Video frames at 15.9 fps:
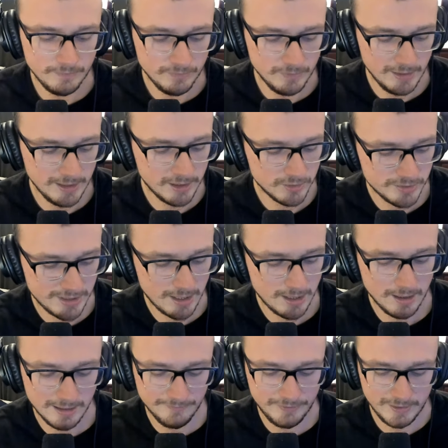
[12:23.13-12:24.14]
it goes
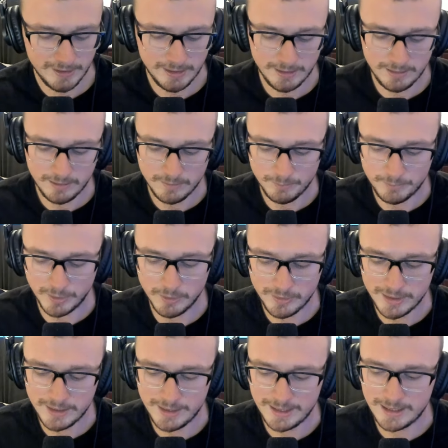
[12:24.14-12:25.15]
confident,
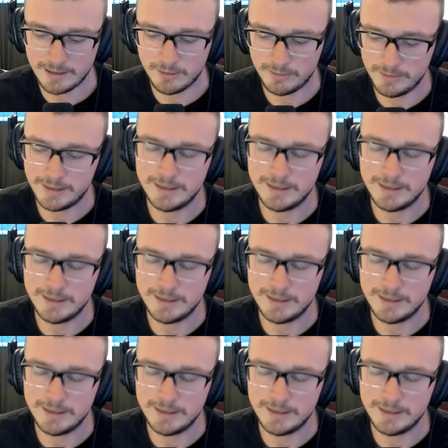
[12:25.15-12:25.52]
broken down.